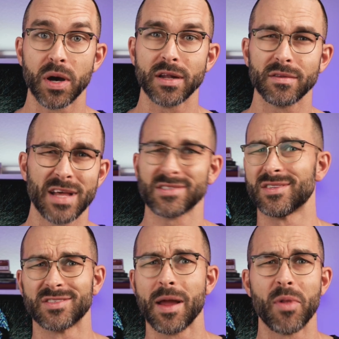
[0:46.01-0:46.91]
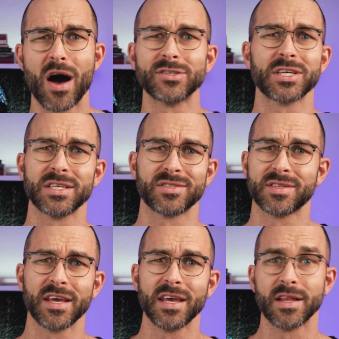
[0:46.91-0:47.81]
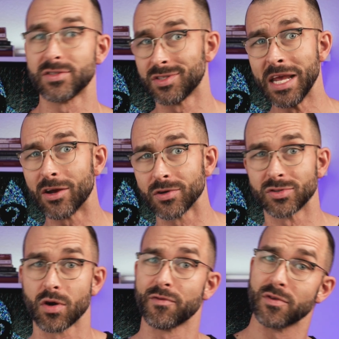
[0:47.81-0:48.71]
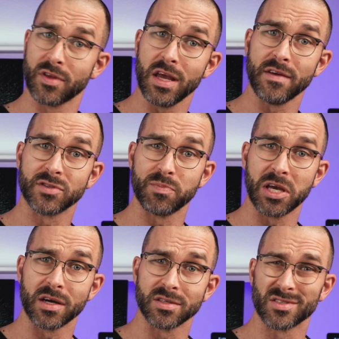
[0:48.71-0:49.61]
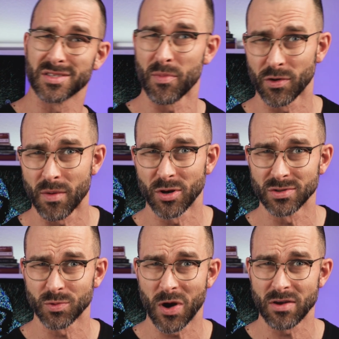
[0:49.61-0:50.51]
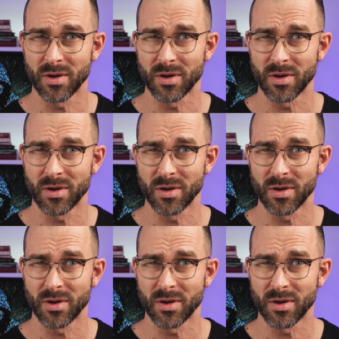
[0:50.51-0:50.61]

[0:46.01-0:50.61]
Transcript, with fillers: but that's the same logic as thinking that sneakers are for thieves because some criminals wear